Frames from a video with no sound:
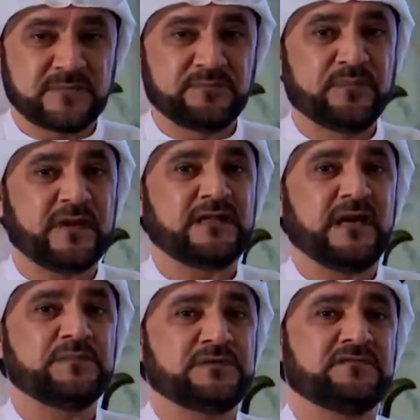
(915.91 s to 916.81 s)
a
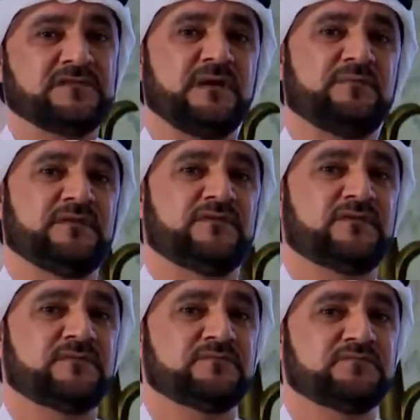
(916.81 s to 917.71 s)
paradigm shift happens,
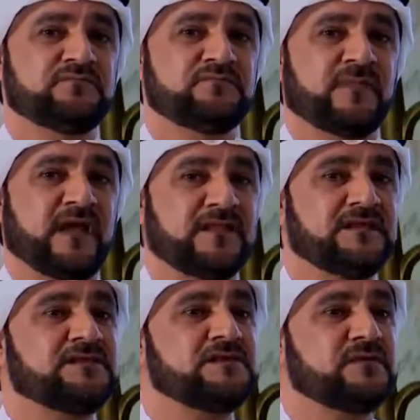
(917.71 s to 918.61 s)
and
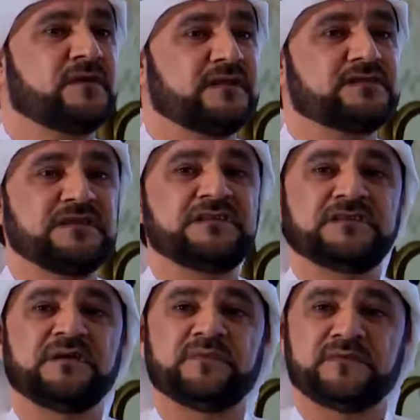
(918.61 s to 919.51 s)
this is where the change
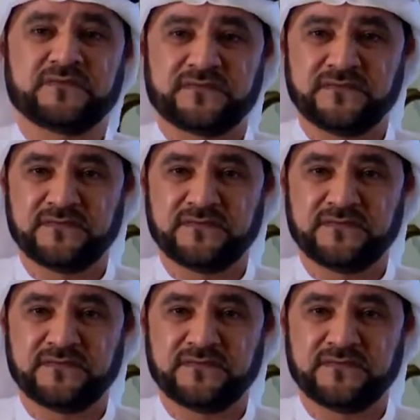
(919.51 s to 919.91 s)
happens.